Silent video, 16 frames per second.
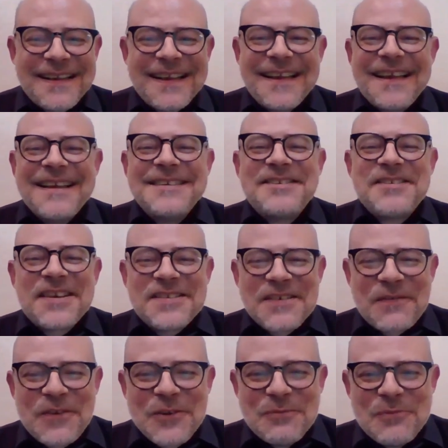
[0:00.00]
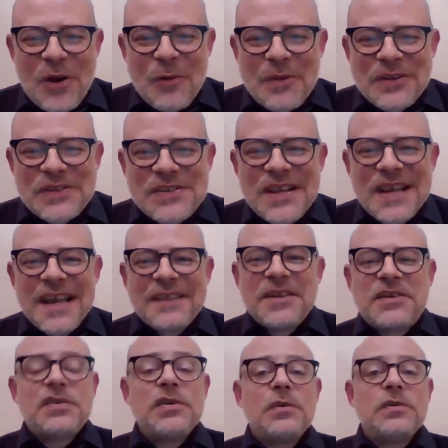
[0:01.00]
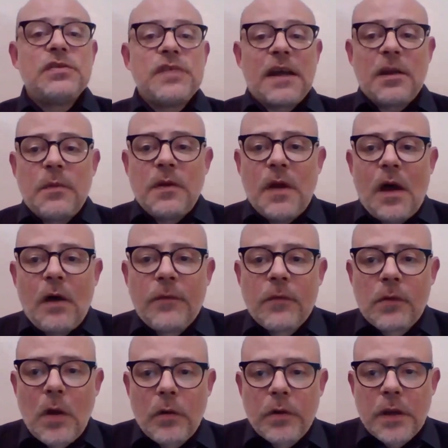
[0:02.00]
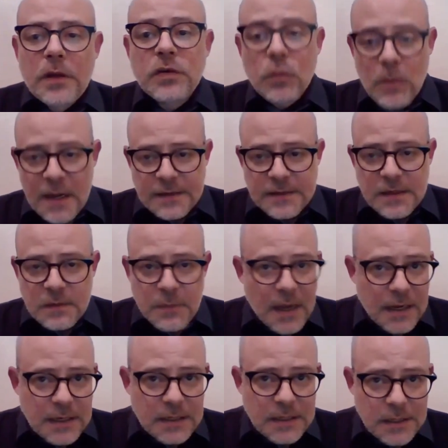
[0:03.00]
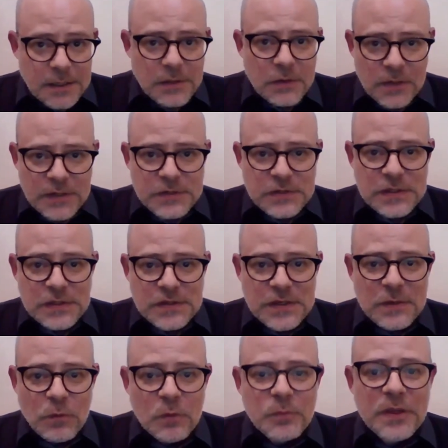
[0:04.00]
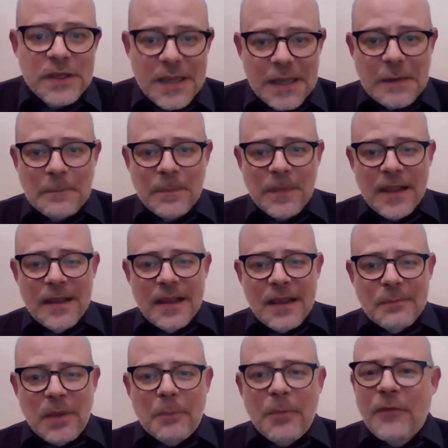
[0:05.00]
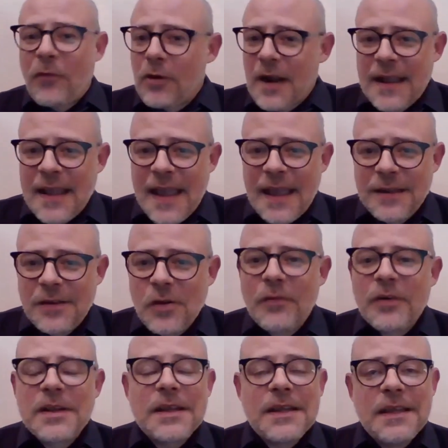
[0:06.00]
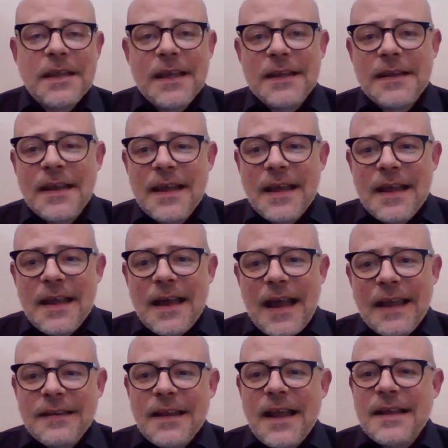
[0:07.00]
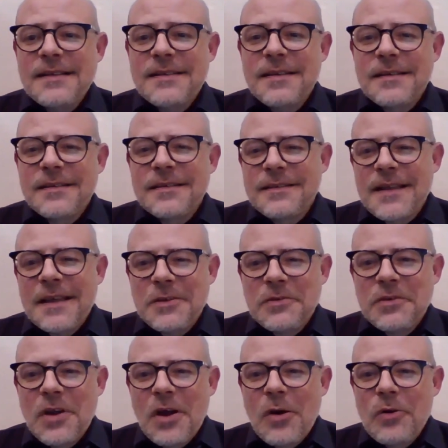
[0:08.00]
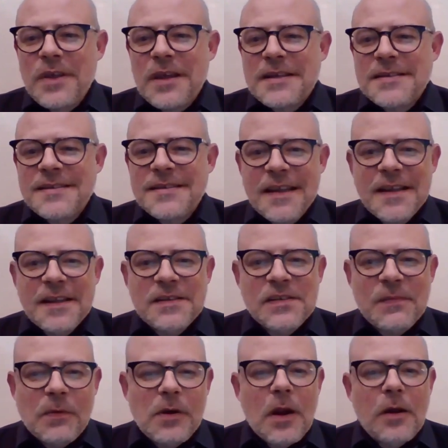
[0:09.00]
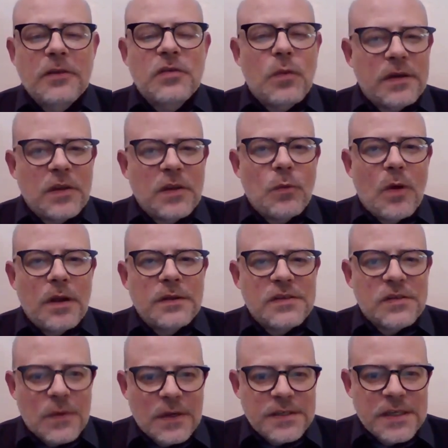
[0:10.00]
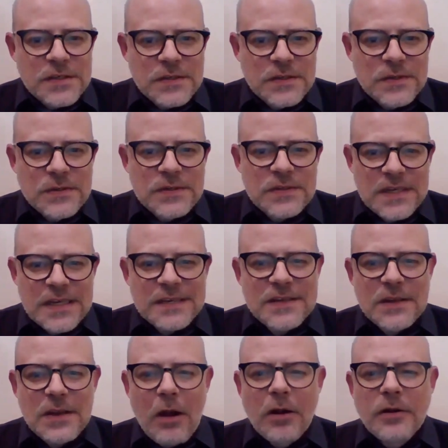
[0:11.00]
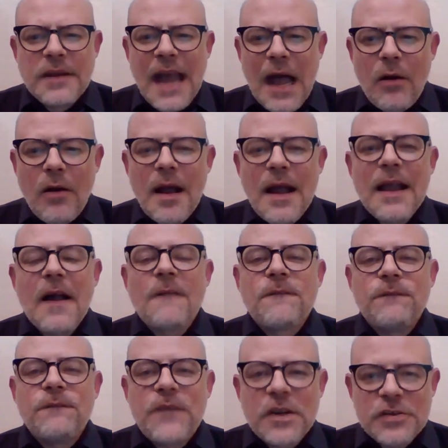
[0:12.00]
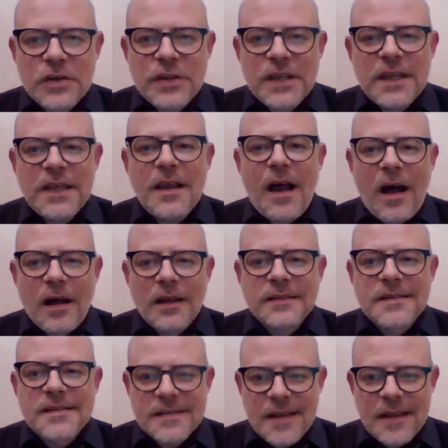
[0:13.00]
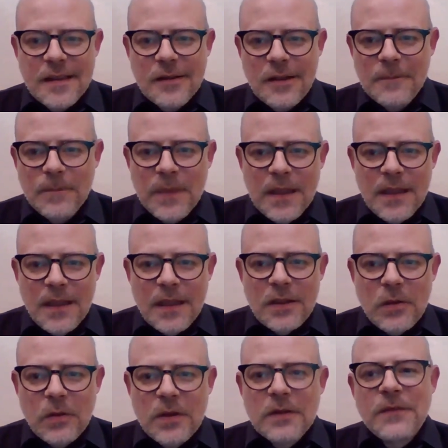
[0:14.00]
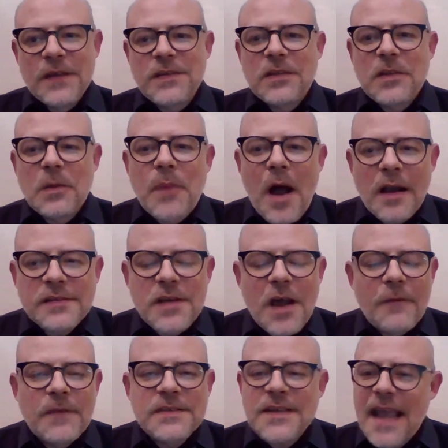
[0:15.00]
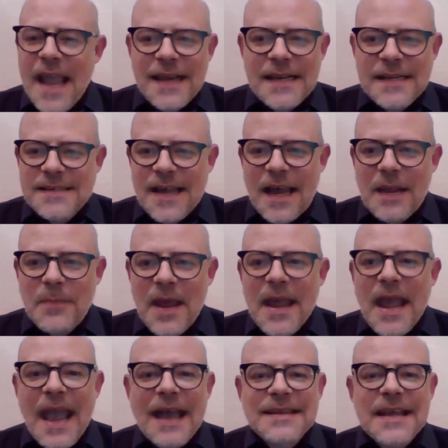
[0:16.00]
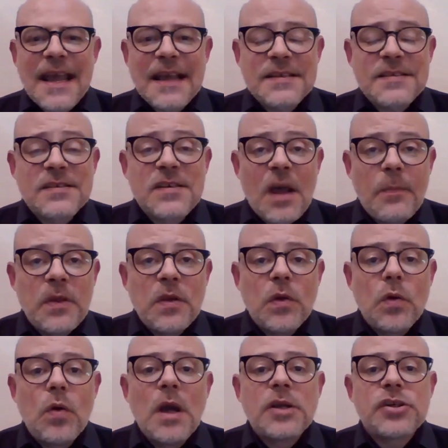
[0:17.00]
In just a few moments, The Two Gentlemen of Verona, directed by Ian Christiansen, will begin. But before I hand it over to Ian, I'd like to let you know that tickets for our 21-22 season are now officially on sale. You can visit the box office anytime at swshakes.org.